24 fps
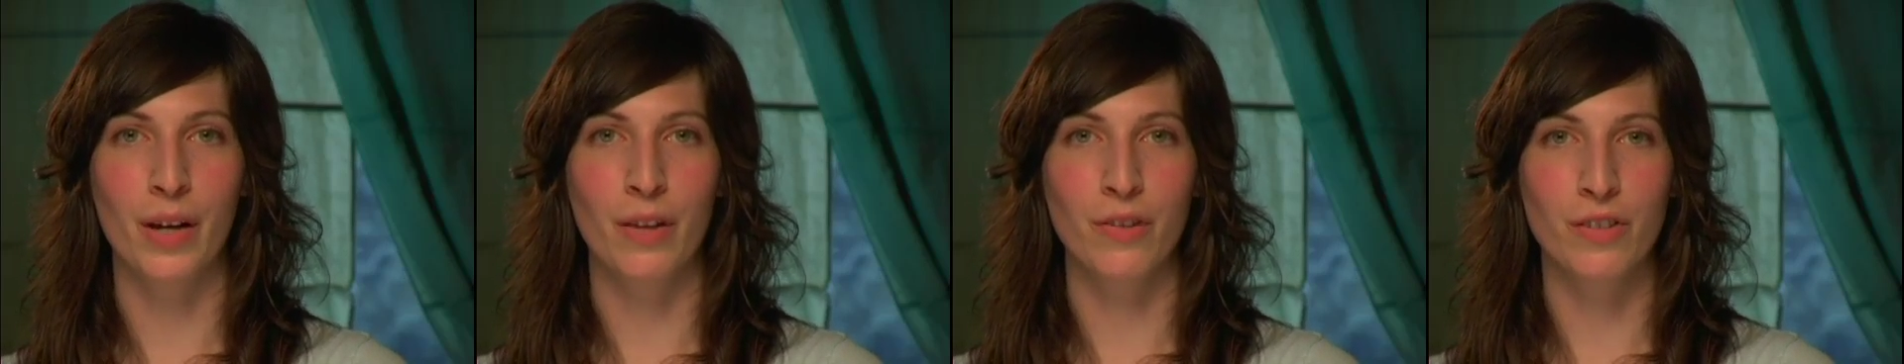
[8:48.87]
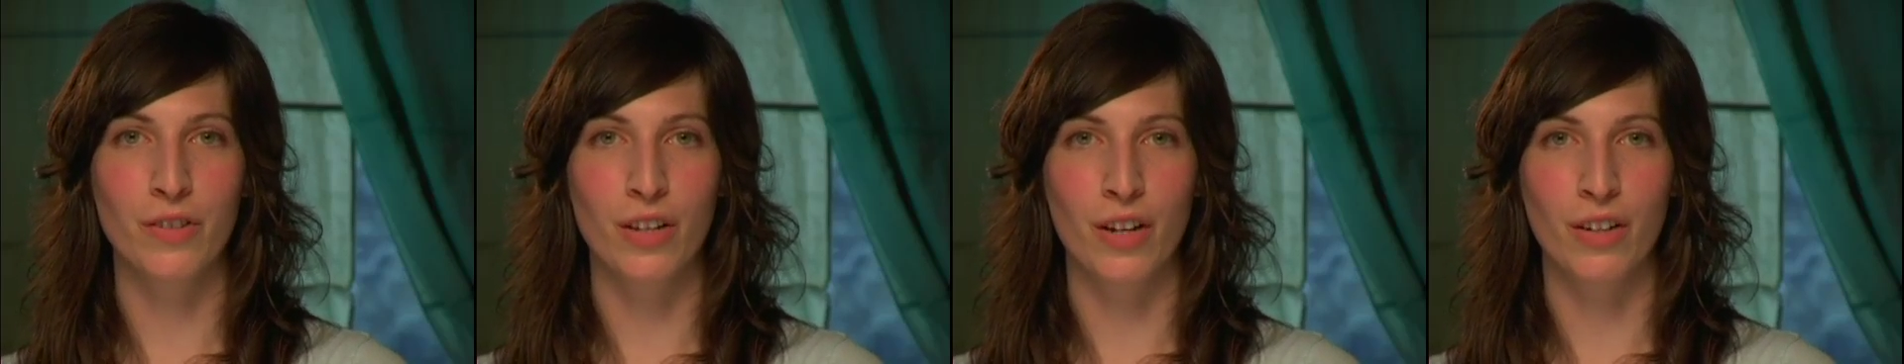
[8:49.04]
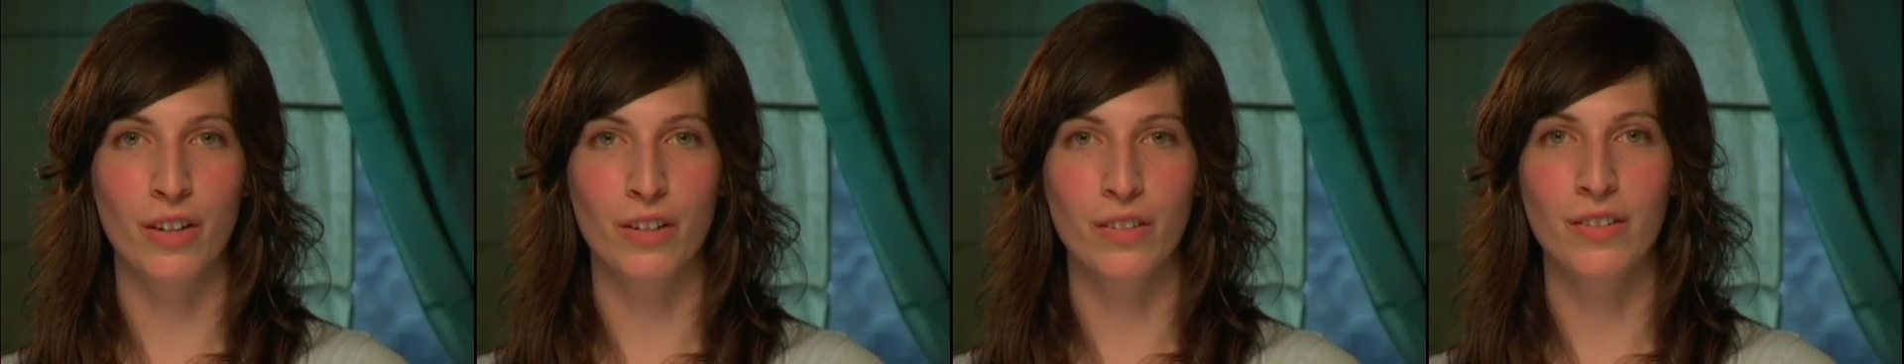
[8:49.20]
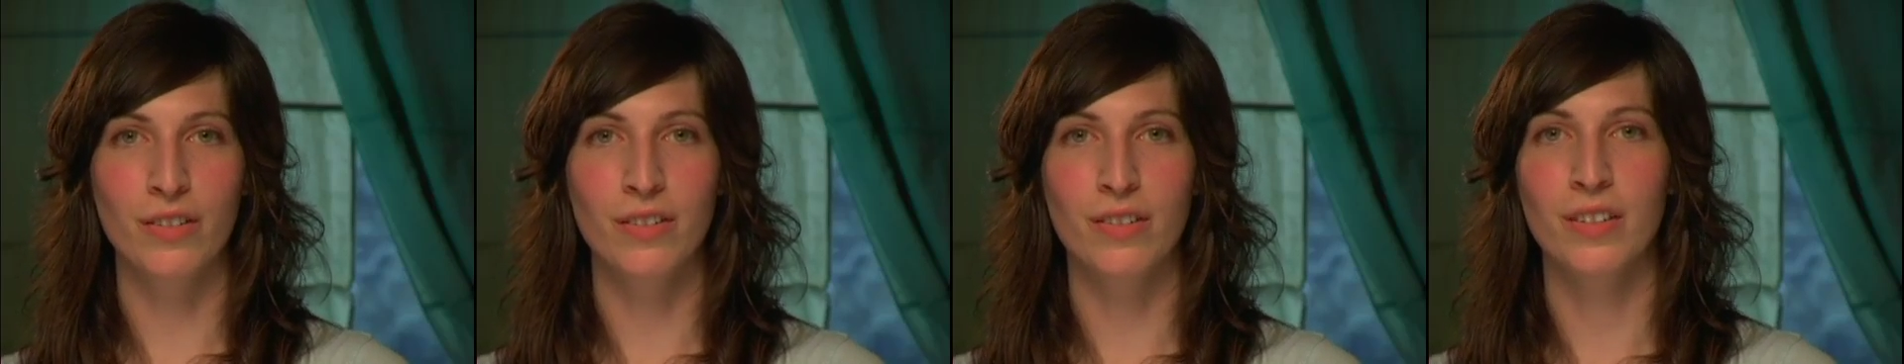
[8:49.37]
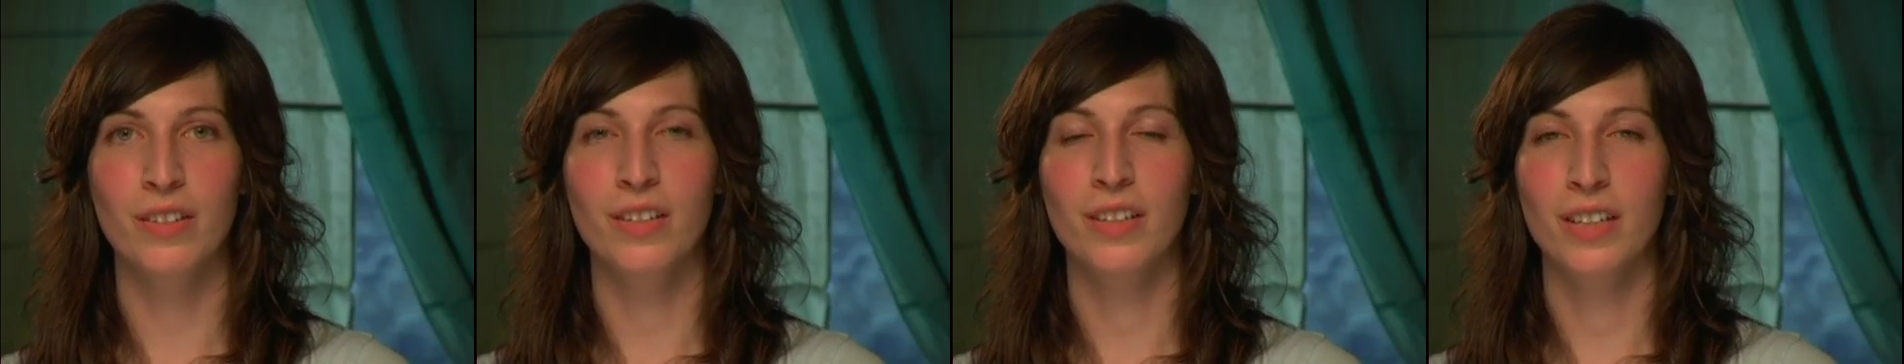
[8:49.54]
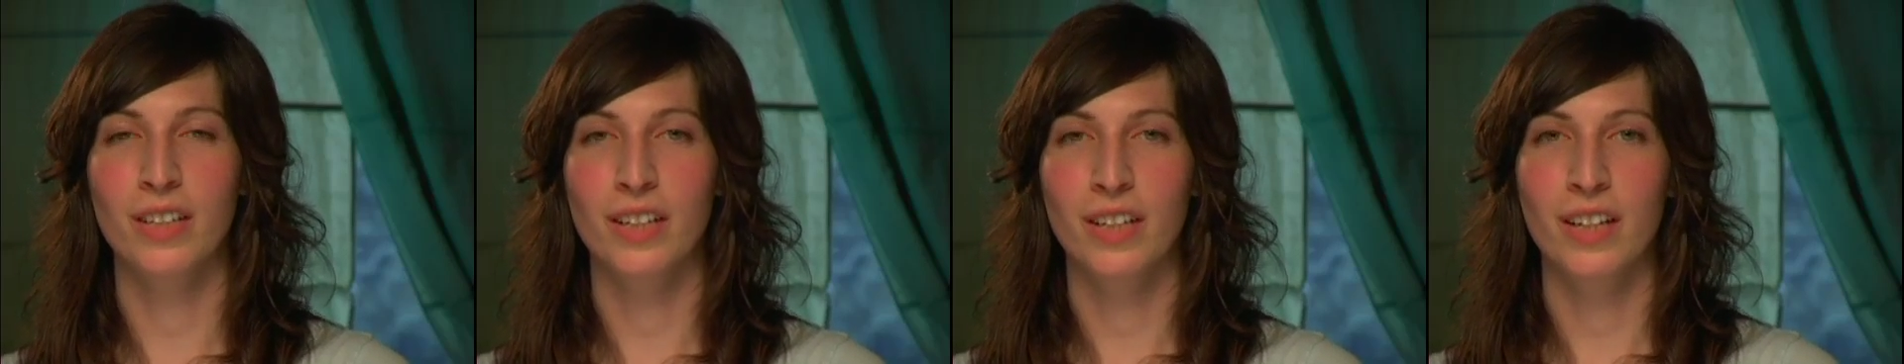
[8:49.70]
own songs.
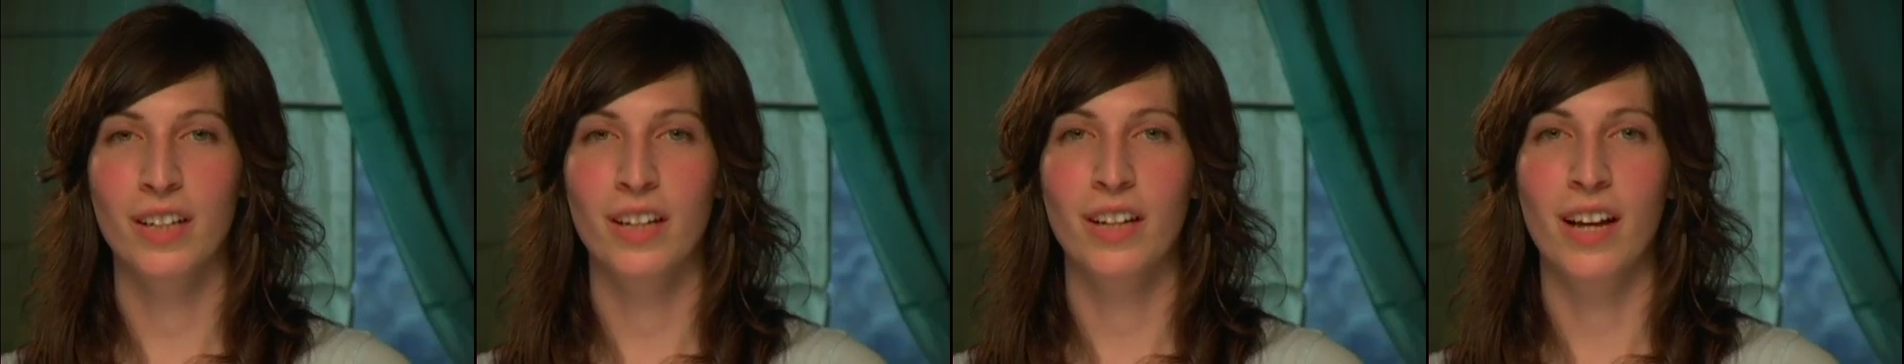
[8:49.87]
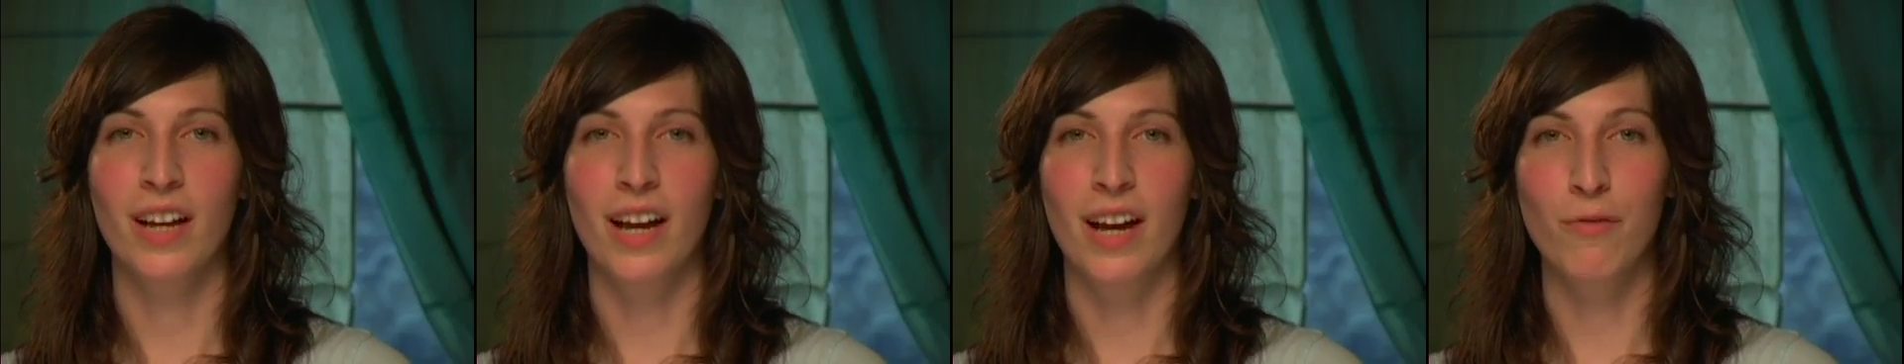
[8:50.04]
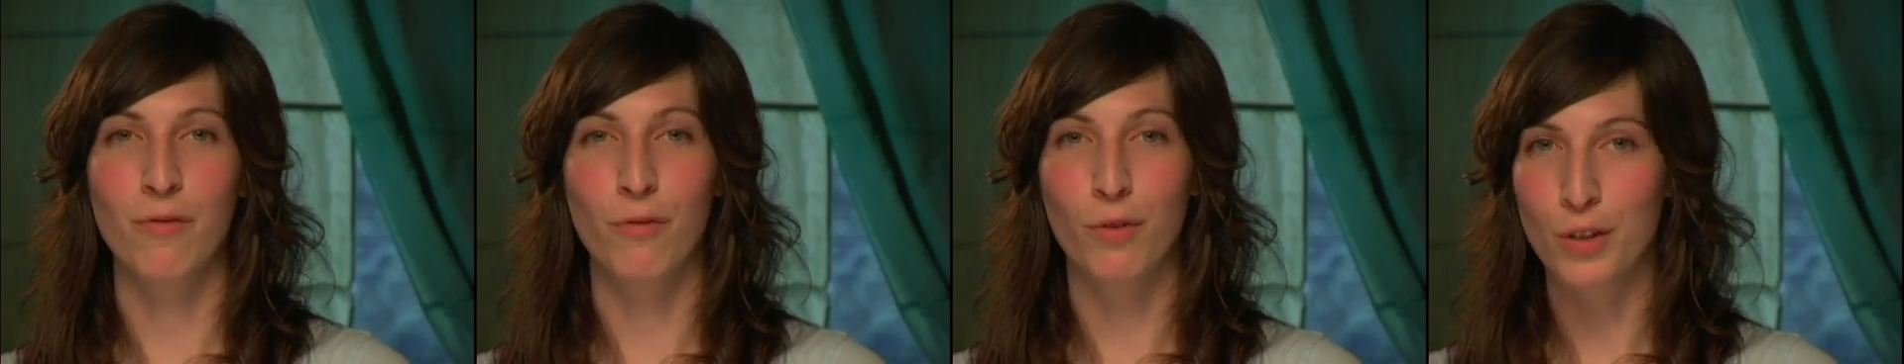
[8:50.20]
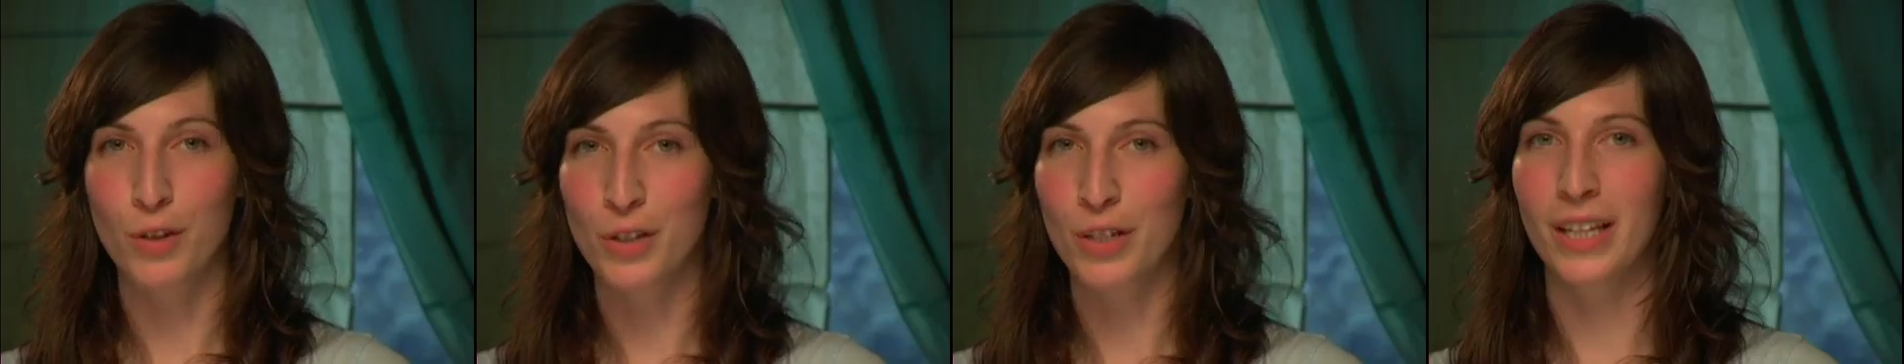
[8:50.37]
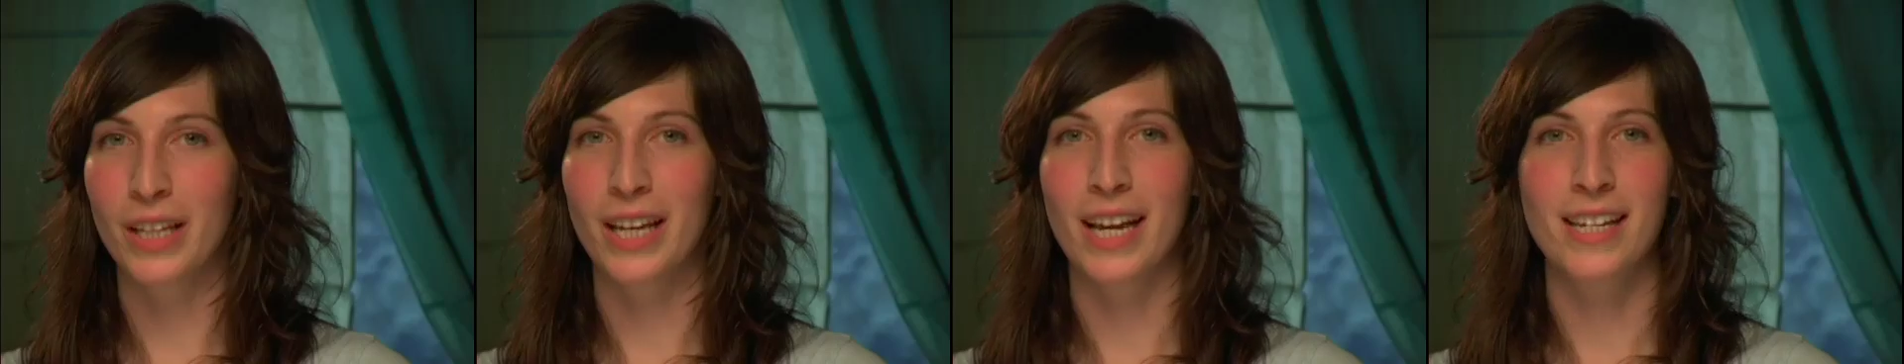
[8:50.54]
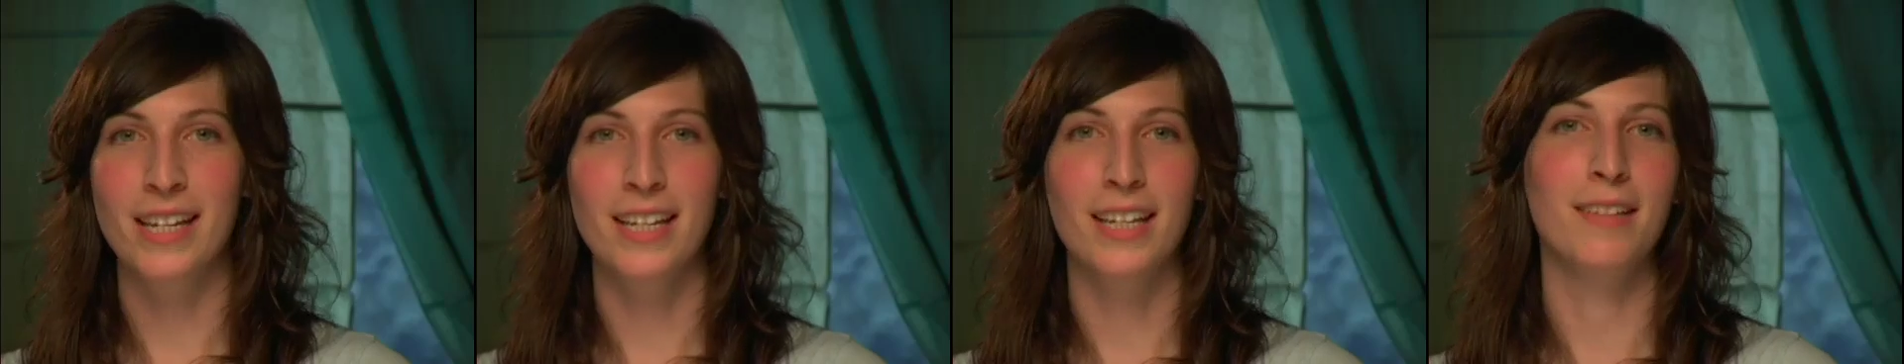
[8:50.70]
And
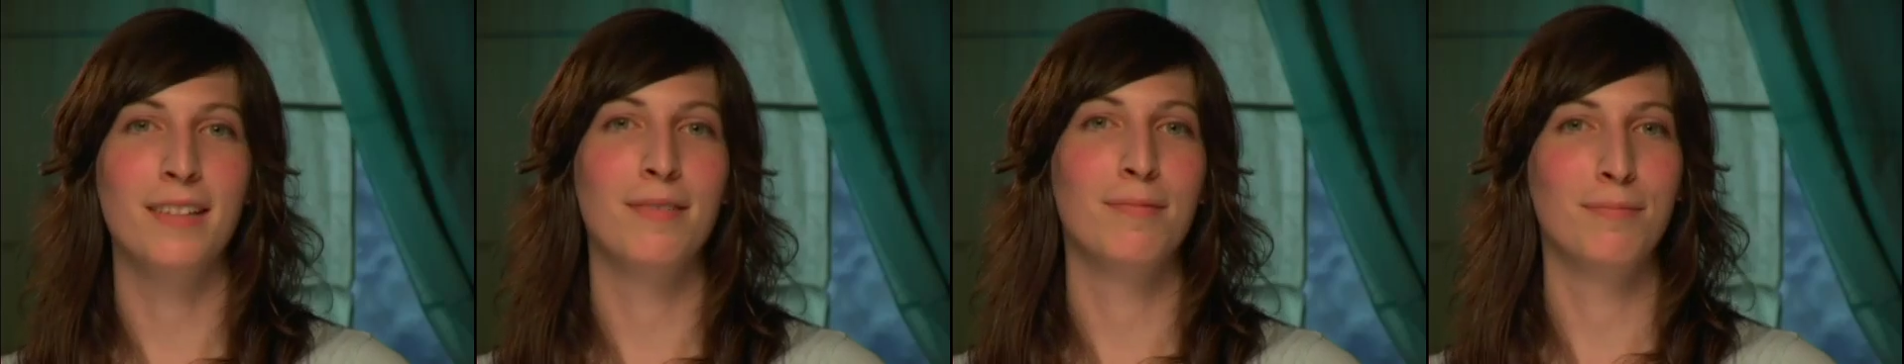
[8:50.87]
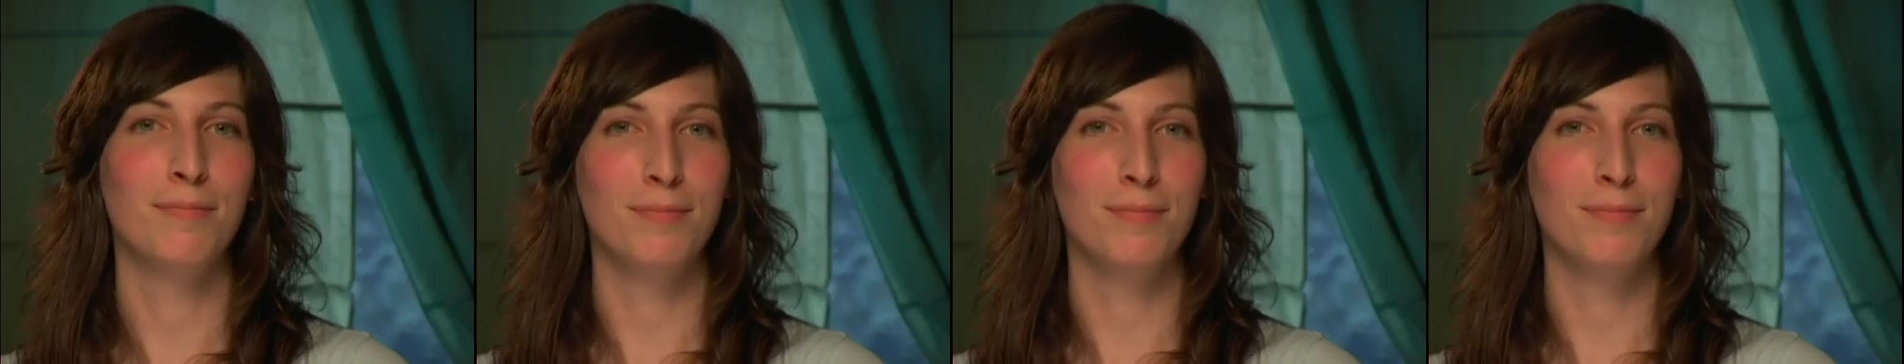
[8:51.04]
fortunately I did.